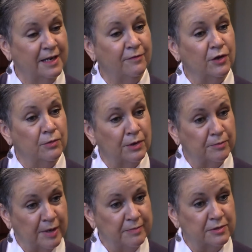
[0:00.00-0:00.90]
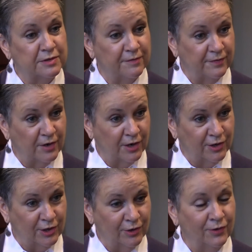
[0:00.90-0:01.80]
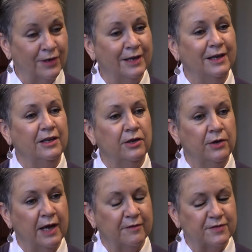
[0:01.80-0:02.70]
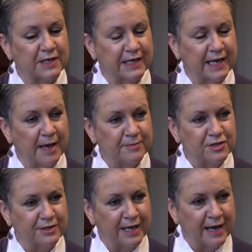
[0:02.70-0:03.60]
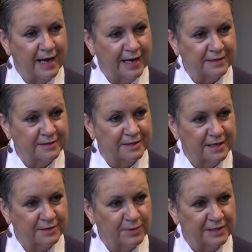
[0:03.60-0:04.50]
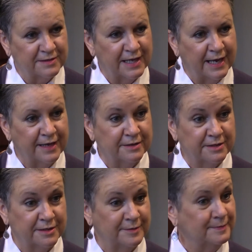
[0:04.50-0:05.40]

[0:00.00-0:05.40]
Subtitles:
If you want people to follow you, you have to capture their hearts as well as their heads.